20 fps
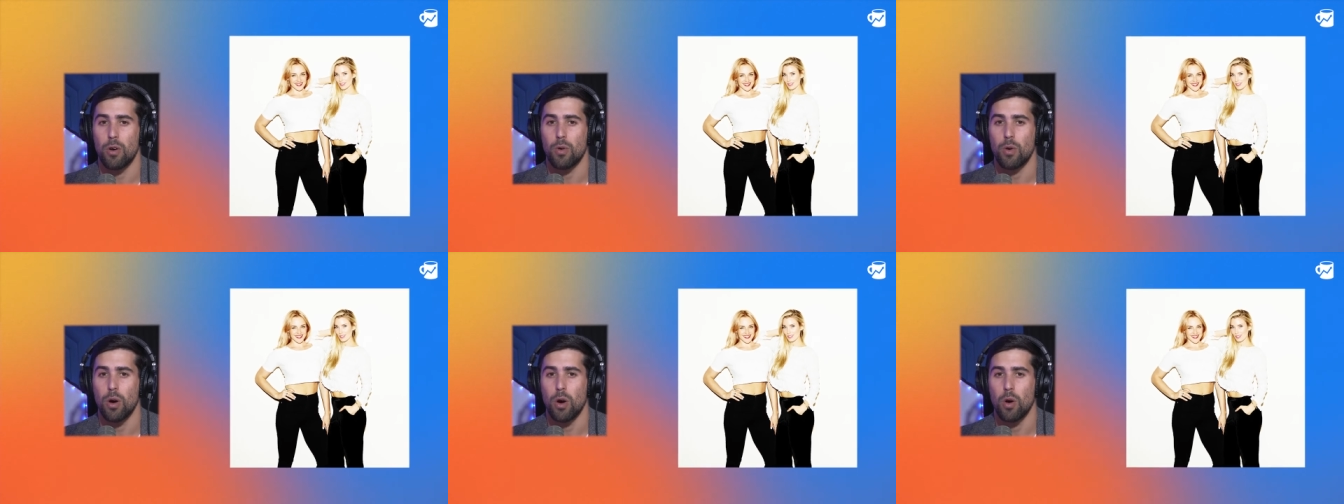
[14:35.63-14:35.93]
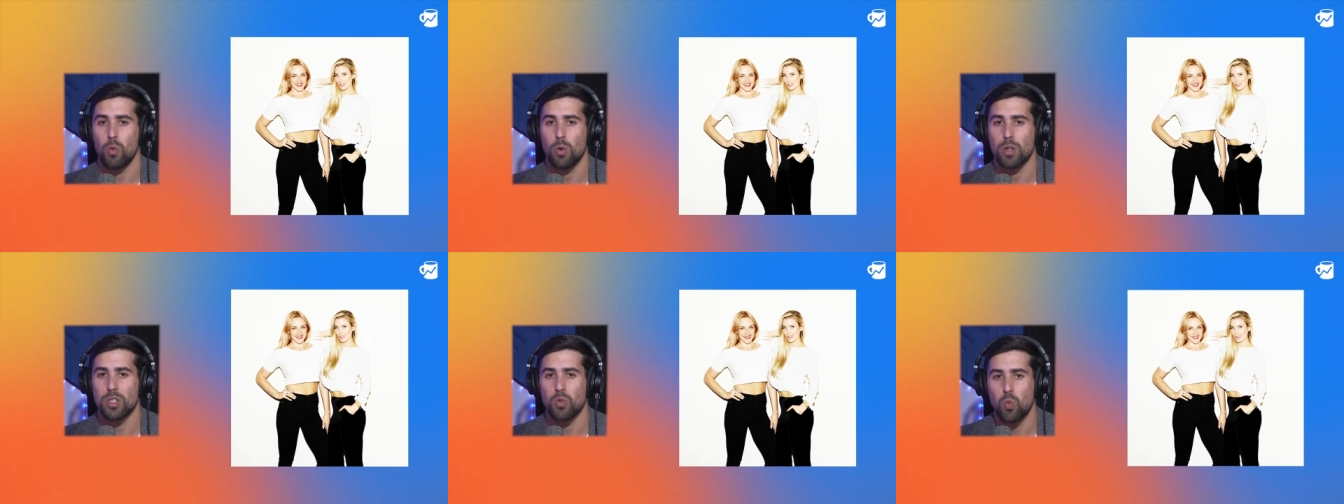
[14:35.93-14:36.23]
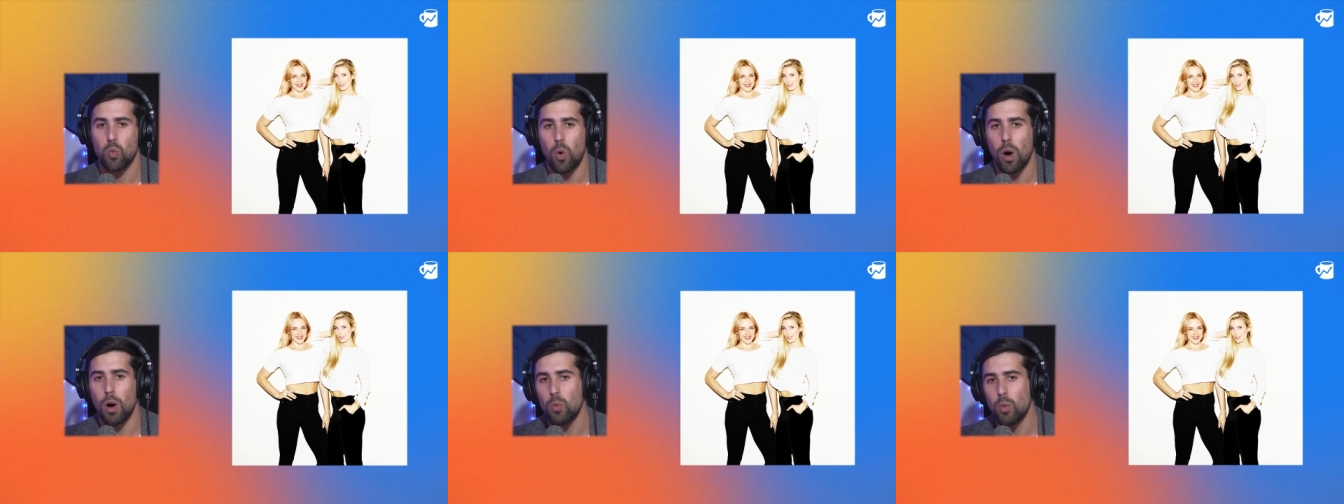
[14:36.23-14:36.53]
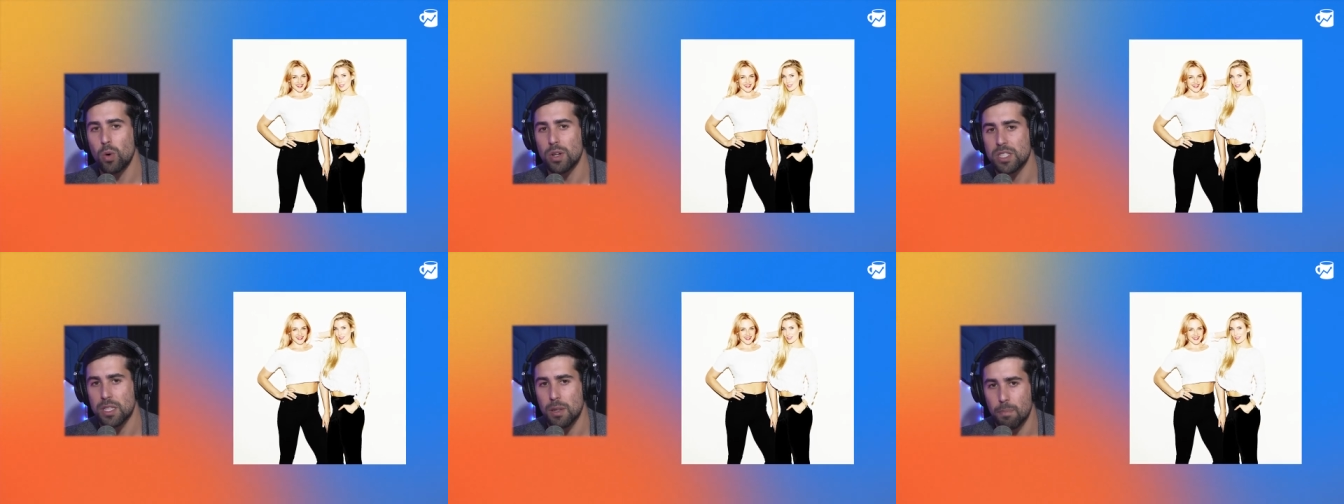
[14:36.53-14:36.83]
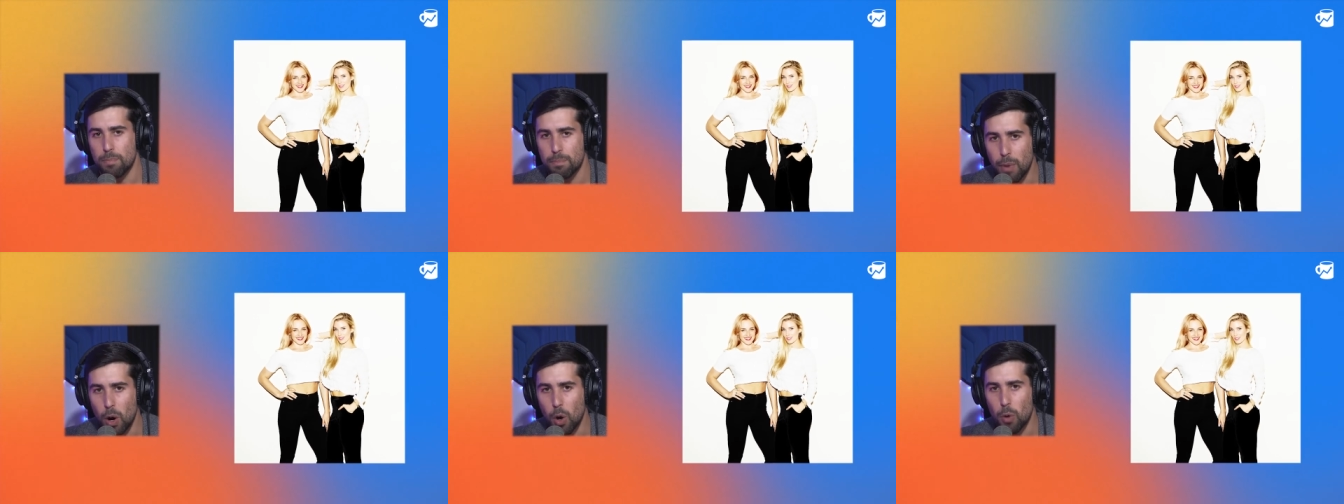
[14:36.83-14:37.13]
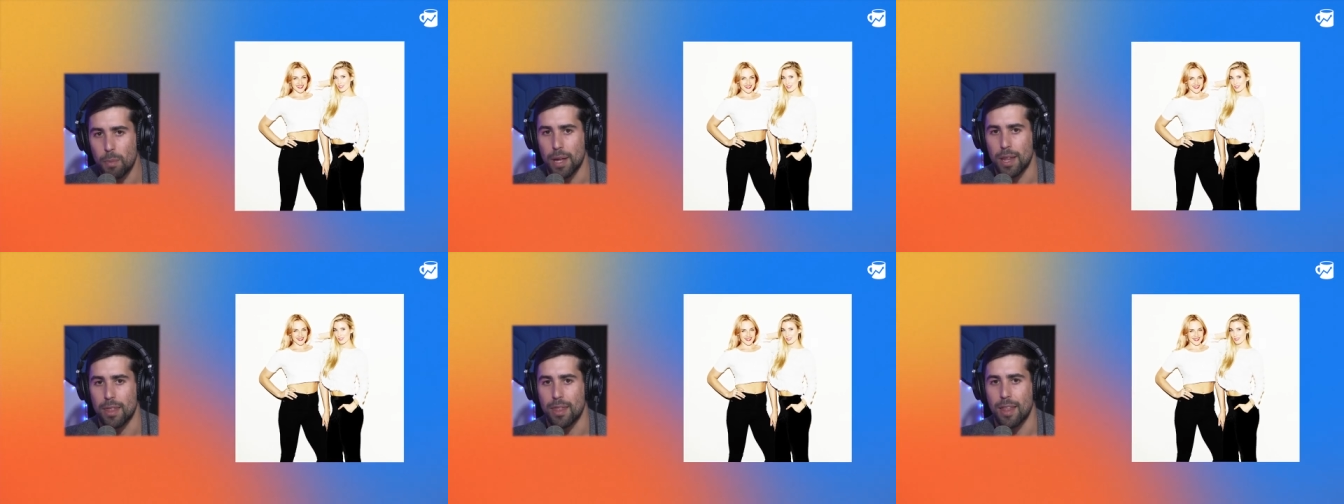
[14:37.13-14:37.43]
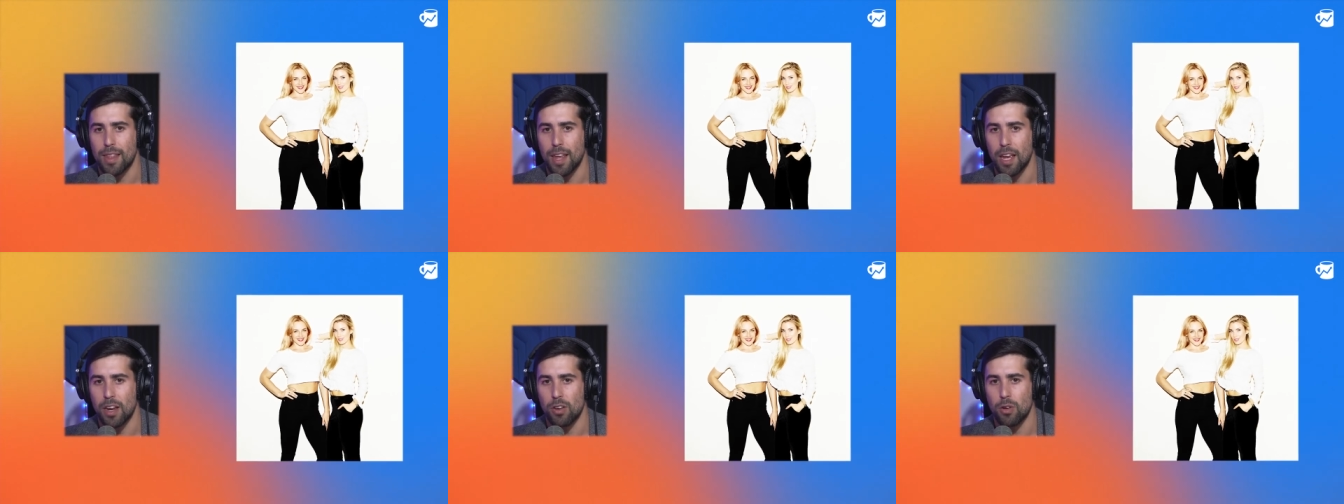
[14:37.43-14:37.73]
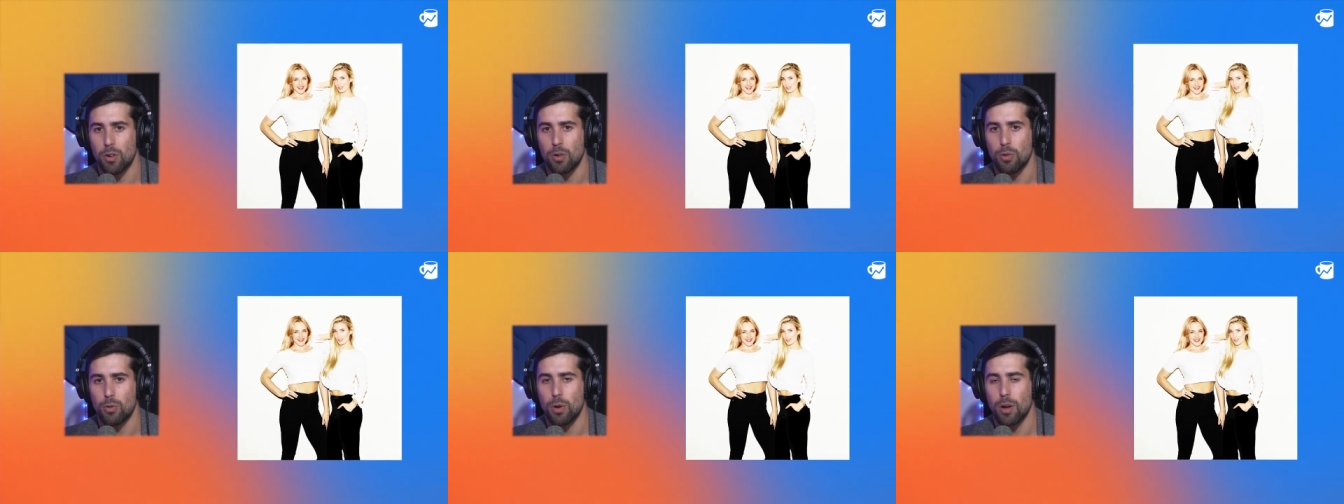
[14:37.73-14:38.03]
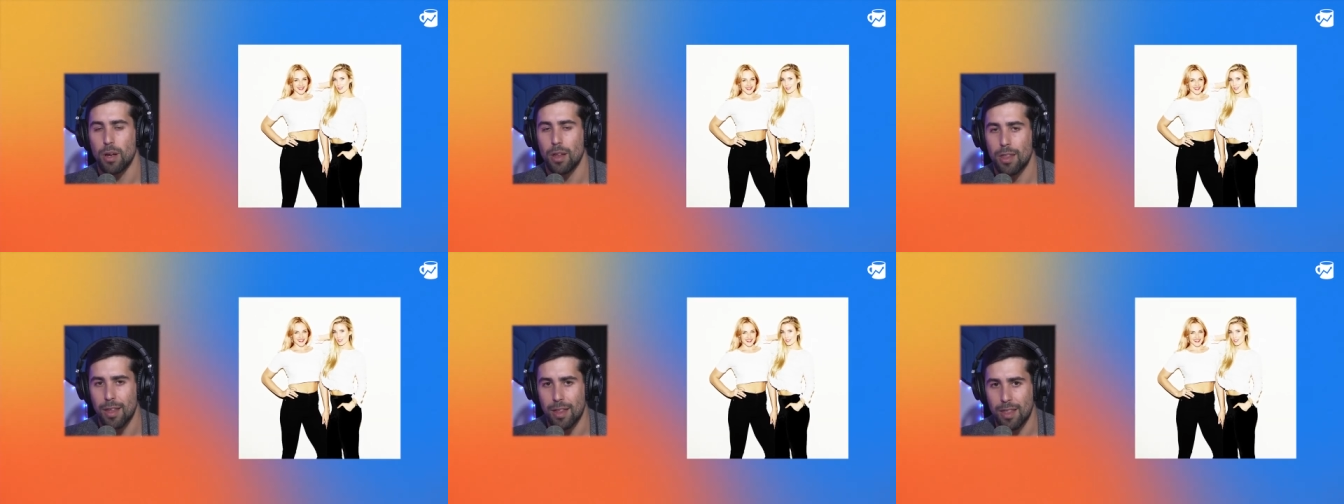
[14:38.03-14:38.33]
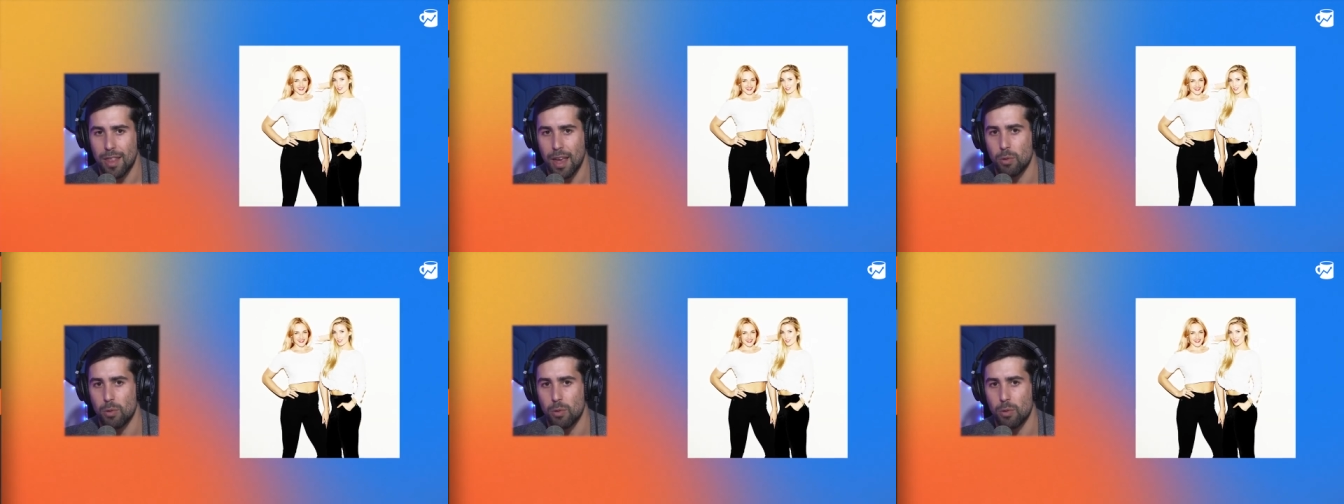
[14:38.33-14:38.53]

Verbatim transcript: was what was the moment that they knew that they would